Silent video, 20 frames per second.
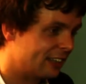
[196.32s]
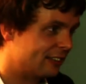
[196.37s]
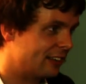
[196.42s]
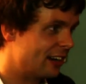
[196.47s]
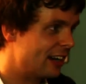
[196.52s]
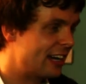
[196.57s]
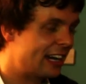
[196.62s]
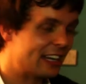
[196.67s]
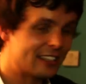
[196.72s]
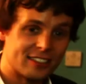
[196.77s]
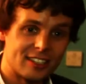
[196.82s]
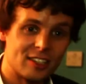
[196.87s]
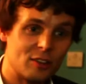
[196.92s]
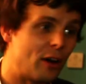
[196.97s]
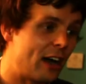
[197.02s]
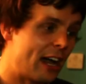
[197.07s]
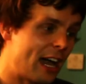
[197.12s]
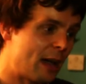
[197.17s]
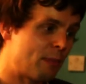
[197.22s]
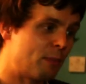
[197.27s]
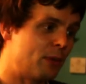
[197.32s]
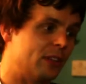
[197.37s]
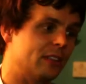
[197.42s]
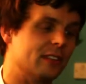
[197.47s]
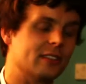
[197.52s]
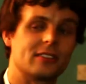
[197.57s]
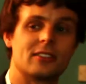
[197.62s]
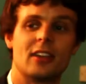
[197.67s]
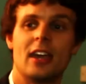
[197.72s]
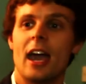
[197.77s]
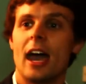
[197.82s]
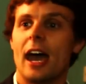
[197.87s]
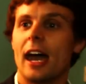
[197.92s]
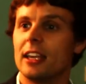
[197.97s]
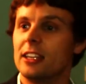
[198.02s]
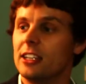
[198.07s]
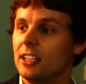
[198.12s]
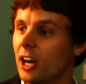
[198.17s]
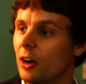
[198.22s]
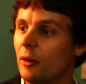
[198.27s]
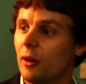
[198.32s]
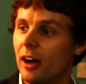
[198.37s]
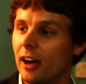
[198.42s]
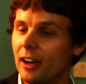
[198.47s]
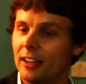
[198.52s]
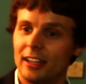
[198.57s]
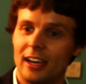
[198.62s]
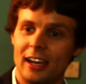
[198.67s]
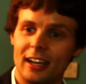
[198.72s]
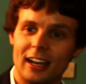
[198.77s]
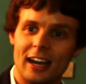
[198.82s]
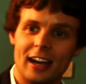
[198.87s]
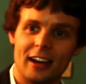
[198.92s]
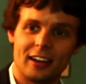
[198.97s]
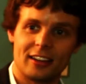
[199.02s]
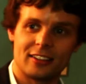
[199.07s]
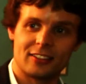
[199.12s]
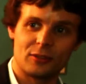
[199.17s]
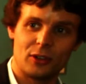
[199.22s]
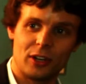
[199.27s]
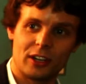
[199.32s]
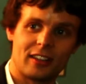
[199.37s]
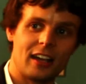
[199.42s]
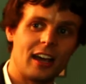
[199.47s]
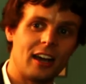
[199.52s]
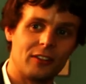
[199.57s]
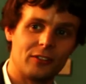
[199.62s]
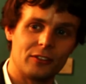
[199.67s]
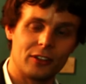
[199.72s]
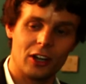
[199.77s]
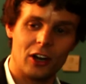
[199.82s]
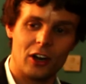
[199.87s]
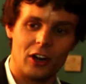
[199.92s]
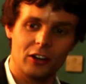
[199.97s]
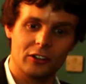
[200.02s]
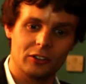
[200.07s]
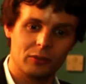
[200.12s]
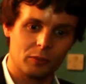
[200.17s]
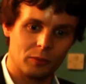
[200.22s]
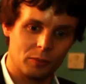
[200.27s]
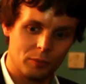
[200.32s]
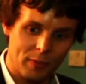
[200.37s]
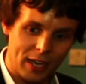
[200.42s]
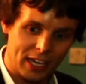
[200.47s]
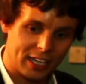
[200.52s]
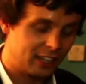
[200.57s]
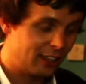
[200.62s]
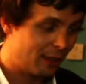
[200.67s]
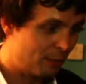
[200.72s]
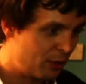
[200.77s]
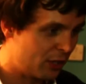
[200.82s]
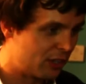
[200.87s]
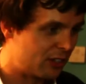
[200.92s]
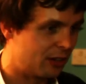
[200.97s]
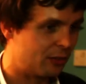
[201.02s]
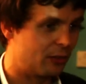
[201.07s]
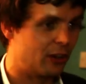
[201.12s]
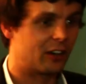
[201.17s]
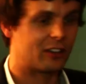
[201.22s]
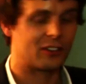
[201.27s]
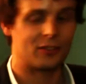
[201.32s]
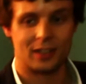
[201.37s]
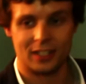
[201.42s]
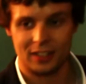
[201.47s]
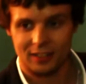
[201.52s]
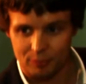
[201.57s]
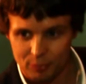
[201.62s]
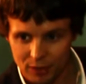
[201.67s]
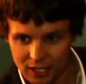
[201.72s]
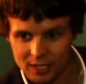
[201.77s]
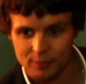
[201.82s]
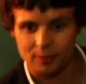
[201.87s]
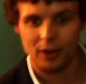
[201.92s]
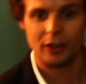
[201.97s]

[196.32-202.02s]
right? Let's see what happens. And you know what? And Alex worked a hell of a lot on making the budget work so we could bring him